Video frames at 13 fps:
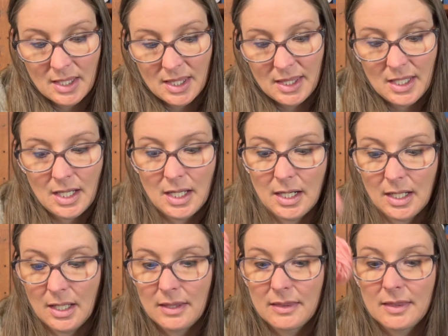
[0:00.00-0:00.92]
Then
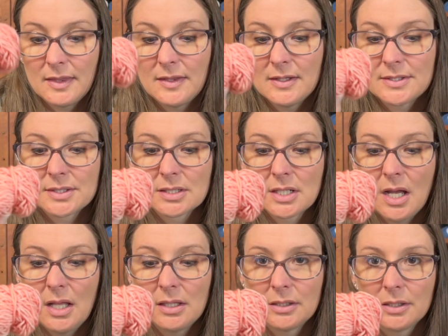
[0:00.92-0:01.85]
this
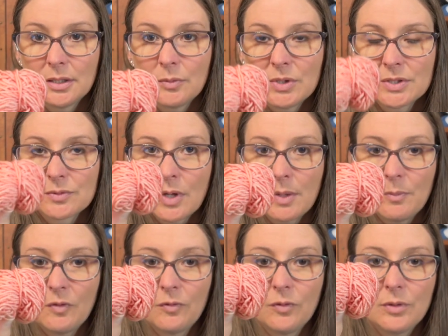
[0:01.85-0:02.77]
color was right
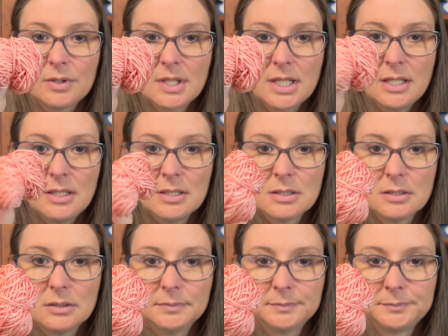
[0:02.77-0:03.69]
before the heel,